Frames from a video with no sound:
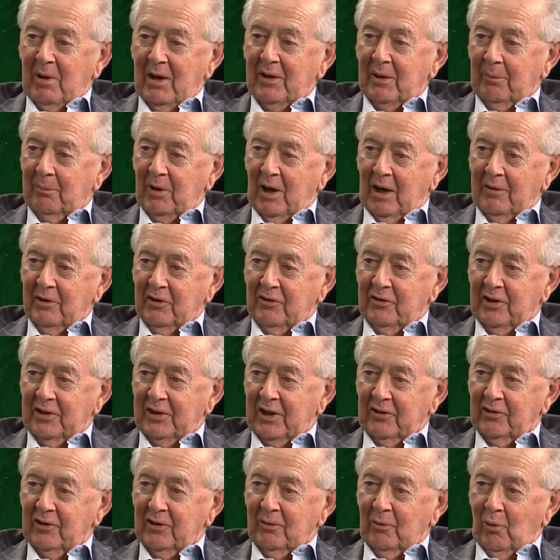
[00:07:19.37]
other province that
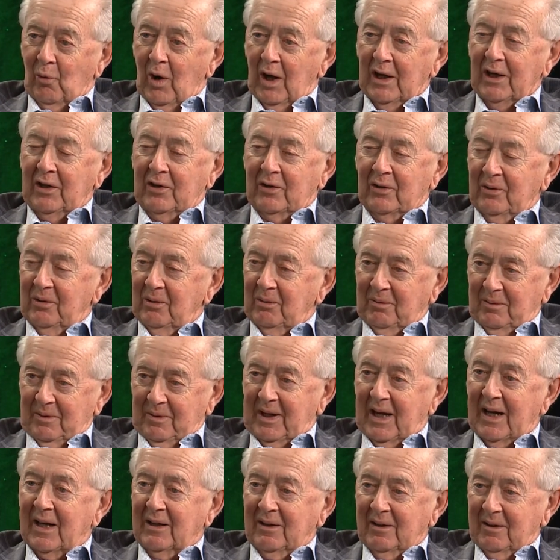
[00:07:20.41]
doesn't want to
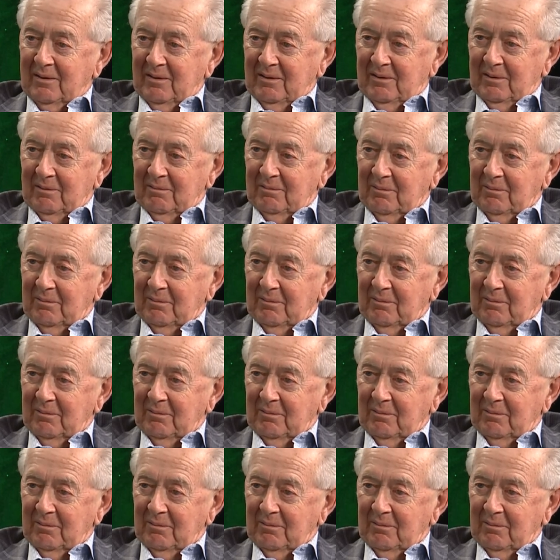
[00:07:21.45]
can